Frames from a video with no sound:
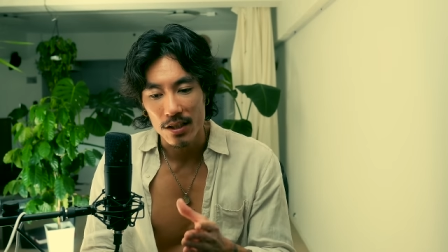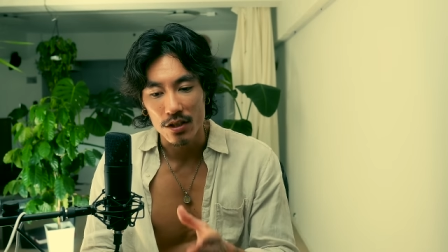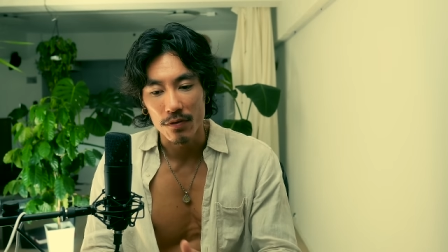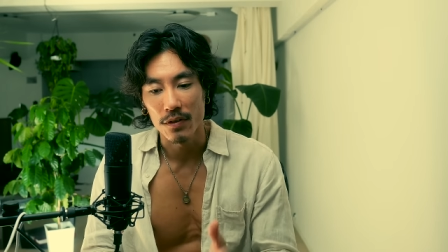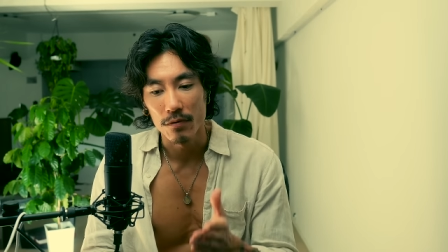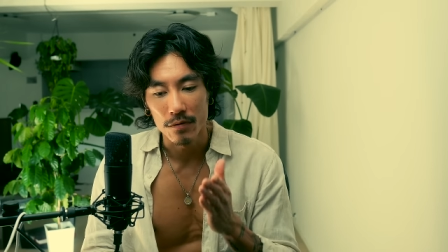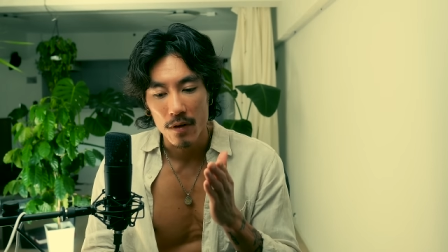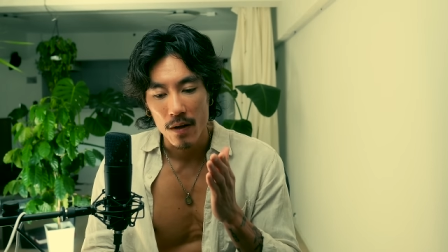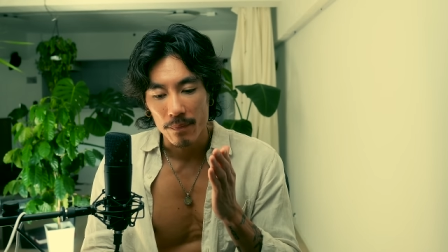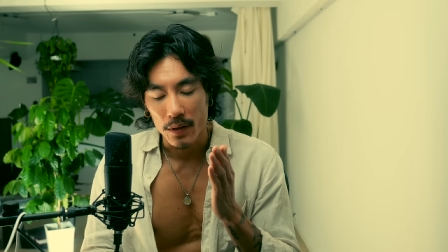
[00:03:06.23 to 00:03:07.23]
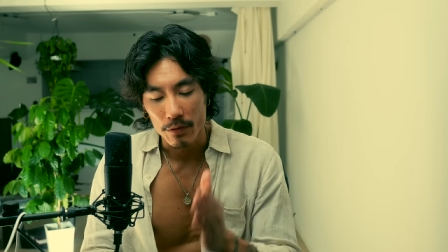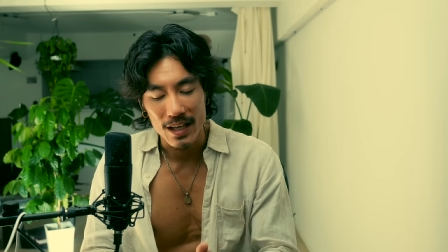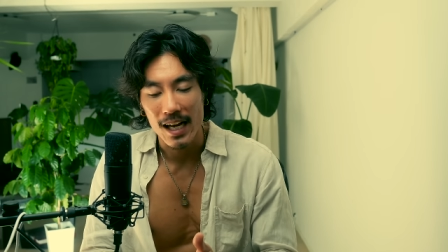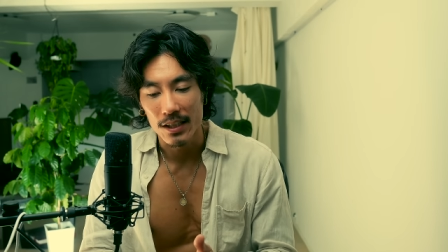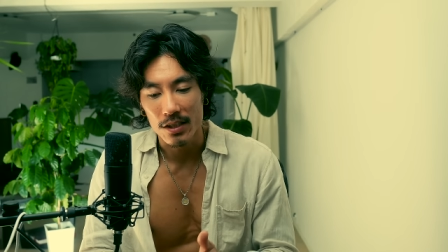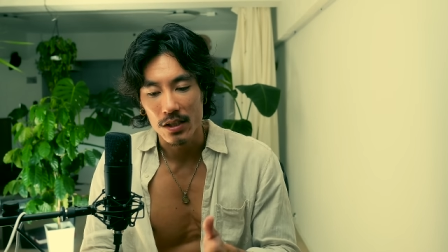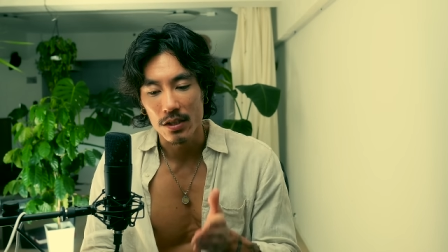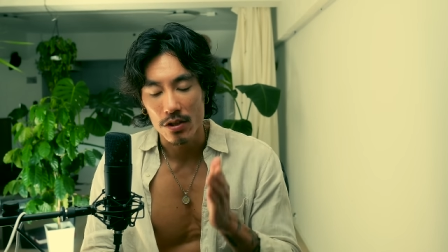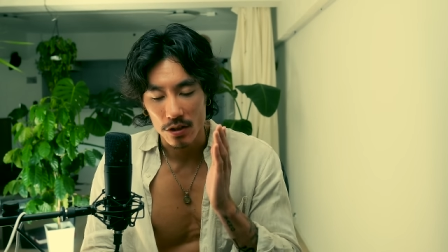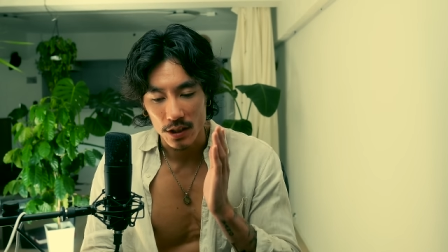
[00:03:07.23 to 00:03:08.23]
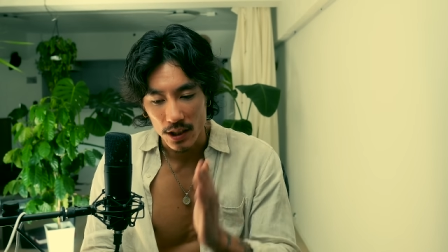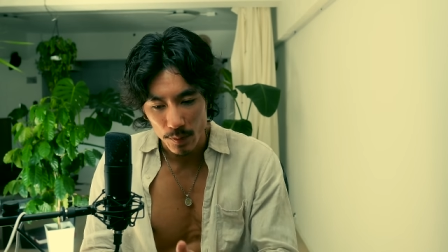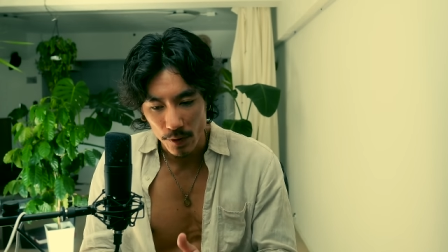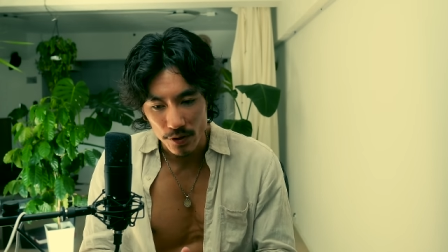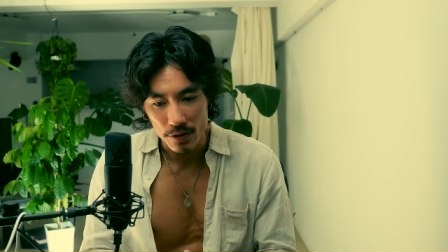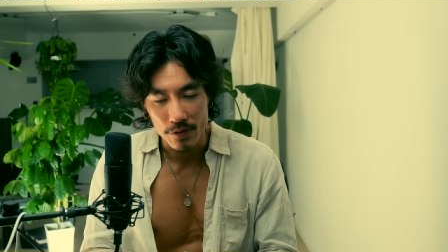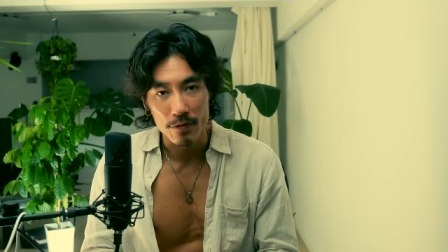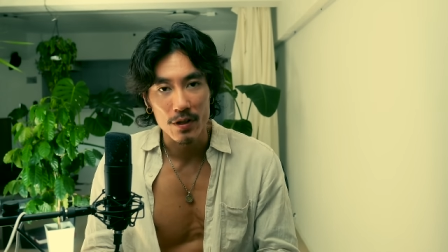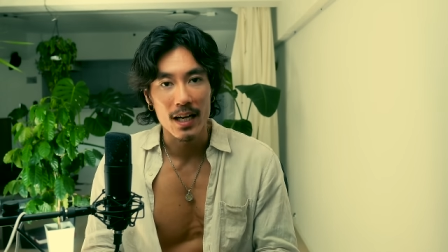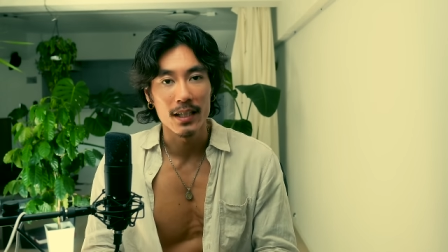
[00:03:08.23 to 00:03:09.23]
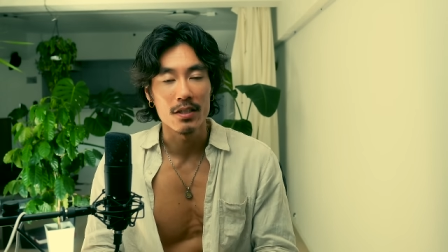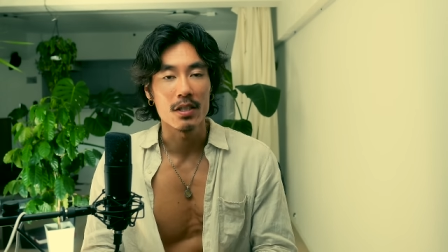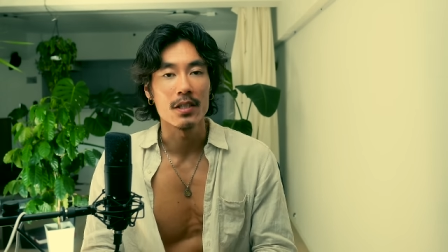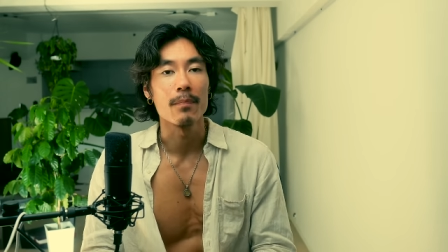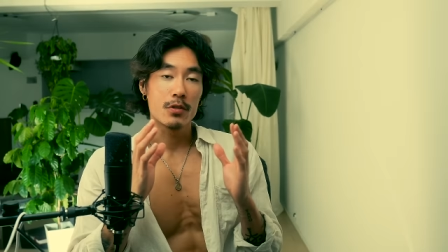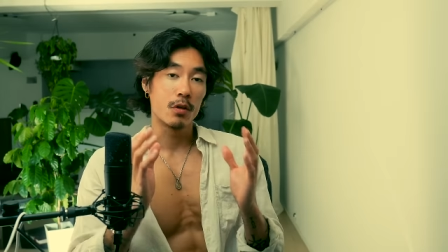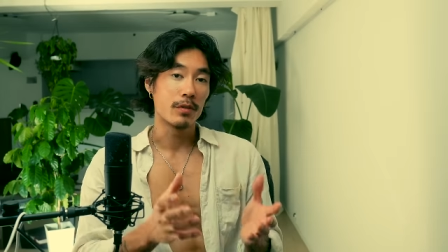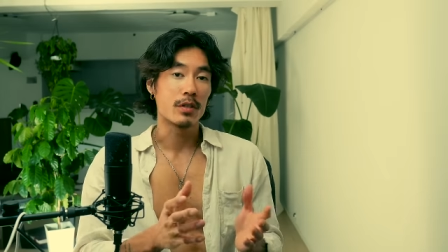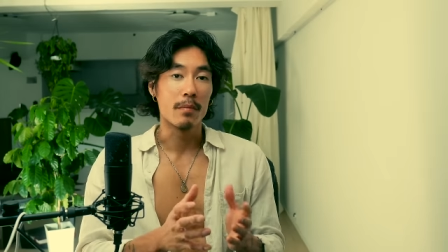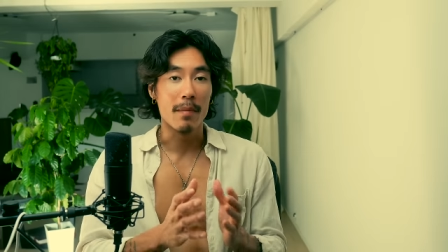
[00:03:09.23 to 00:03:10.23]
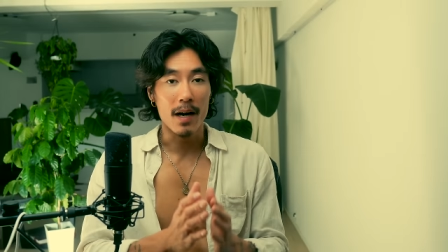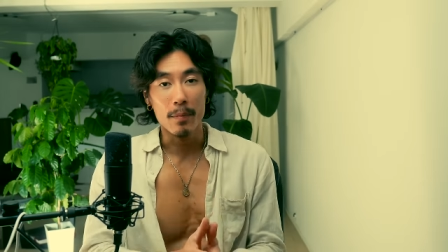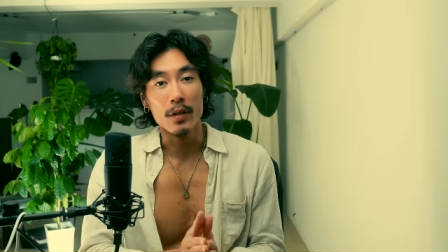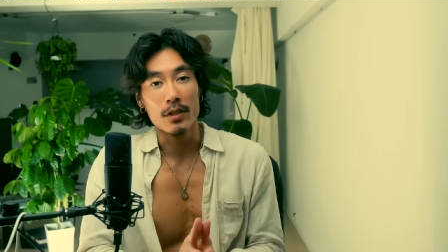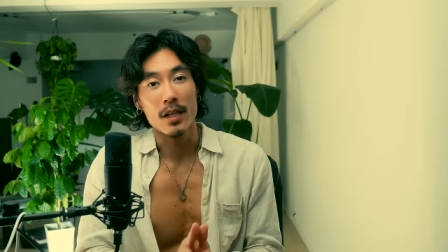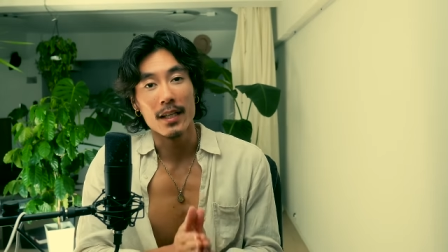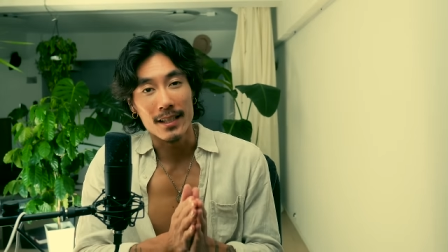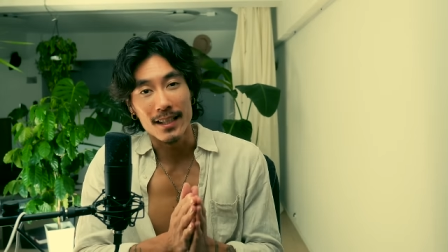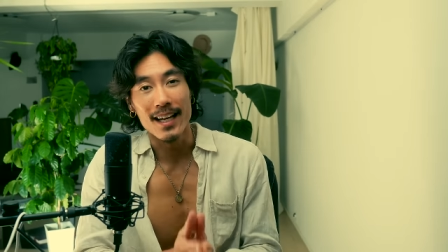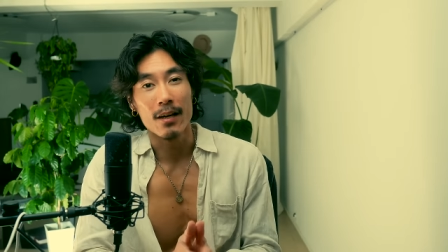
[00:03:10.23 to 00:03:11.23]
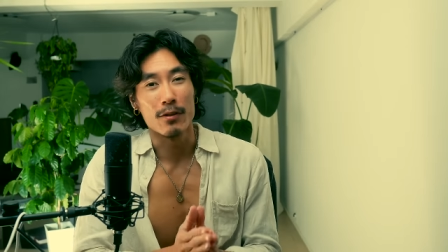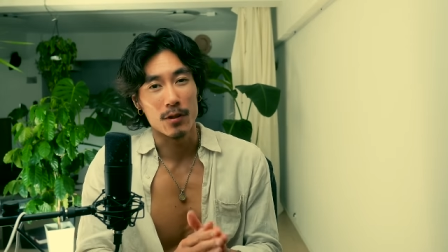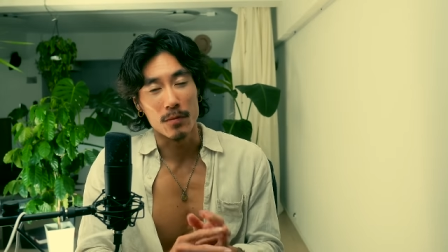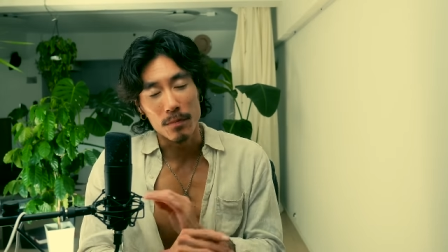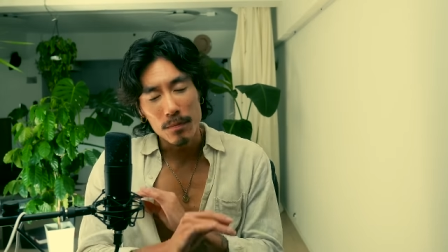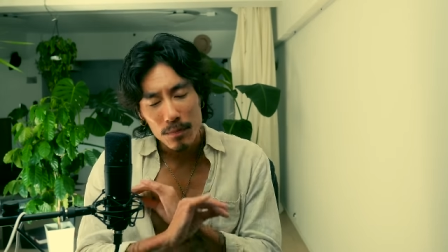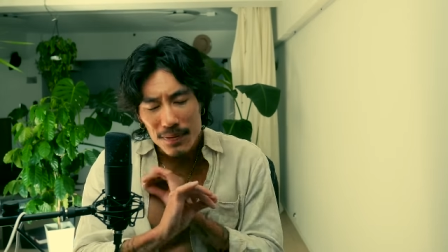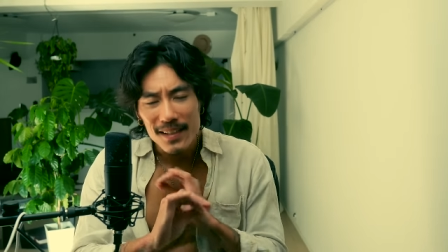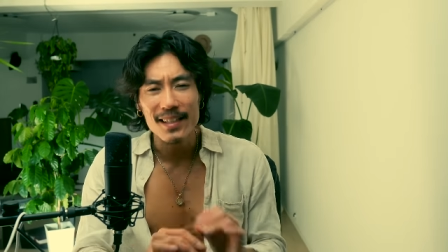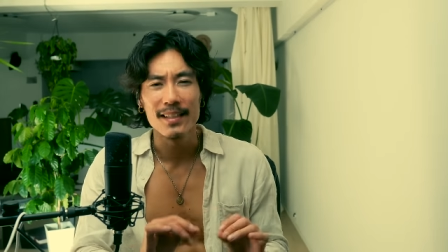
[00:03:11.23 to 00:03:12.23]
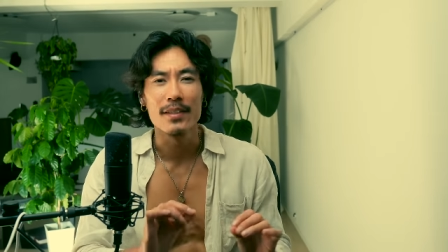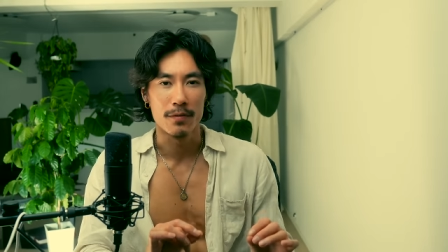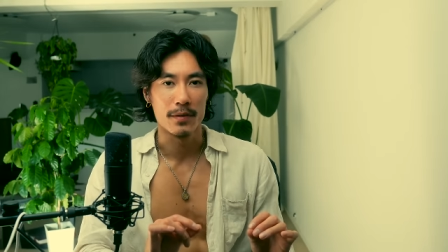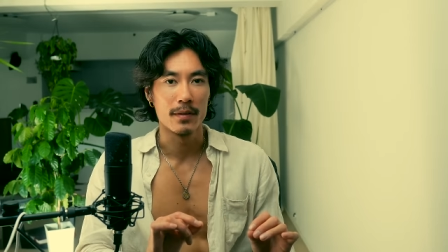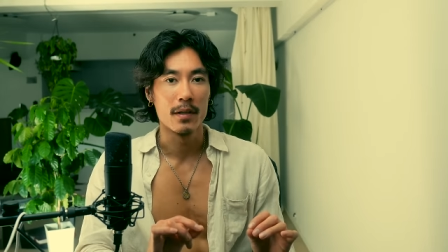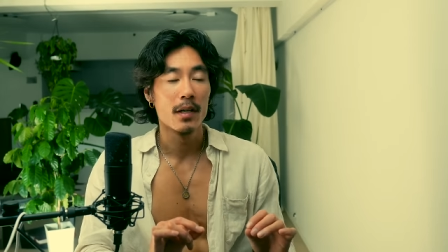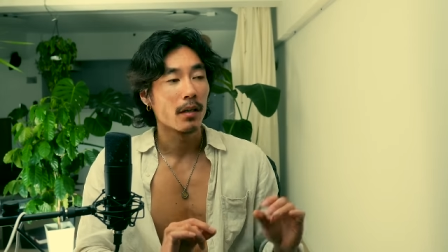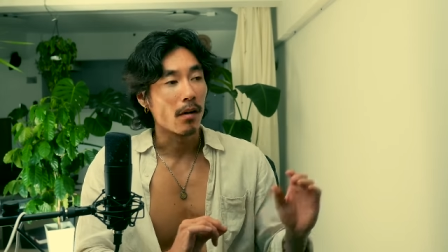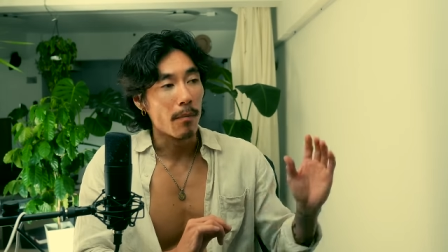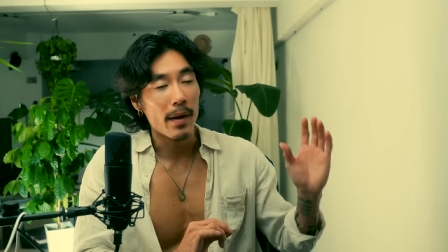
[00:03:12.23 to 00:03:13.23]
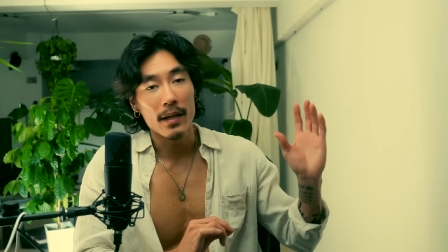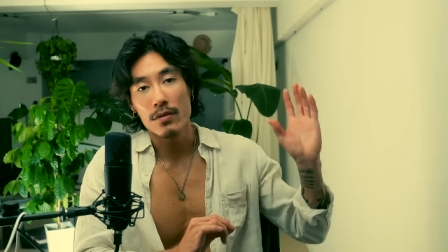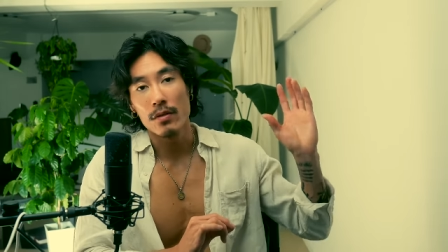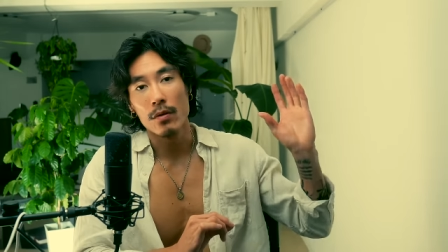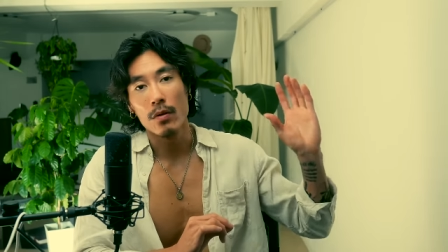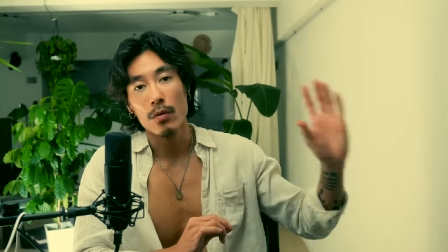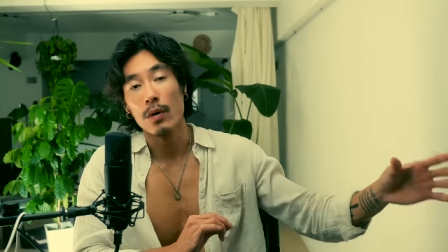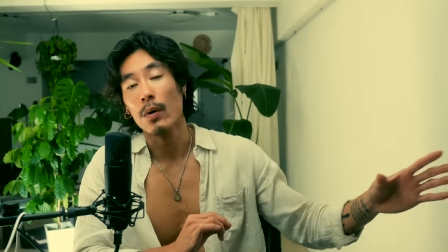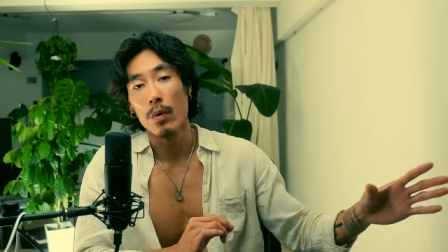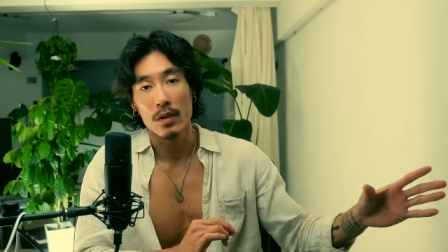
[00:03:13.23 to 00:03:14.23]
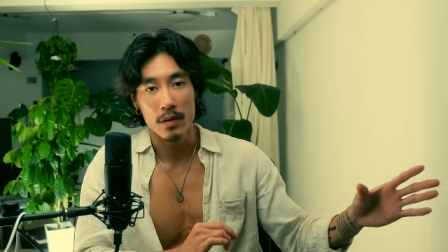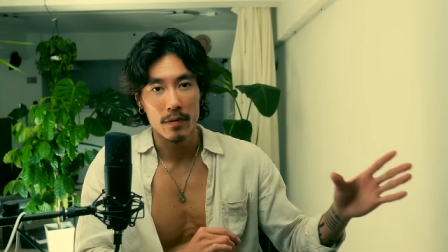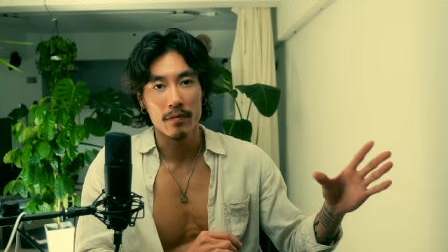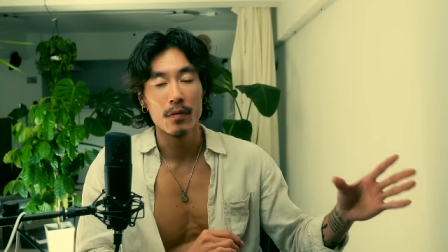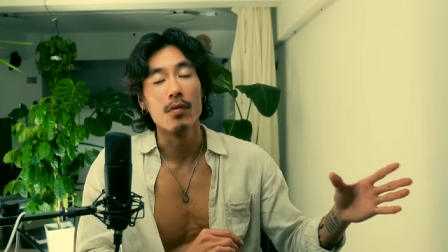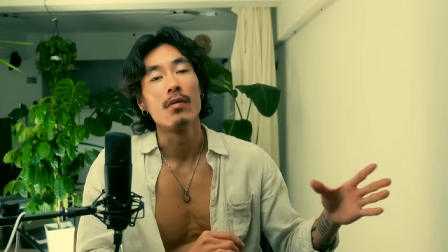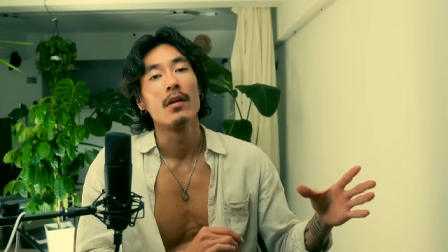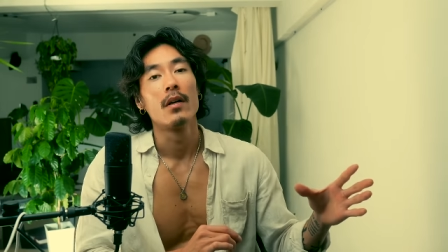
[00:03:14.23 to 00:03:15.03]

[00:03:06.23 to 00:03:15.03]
the different reality, start to experience different reality. So obviously my personality now is completely different compared to who I was before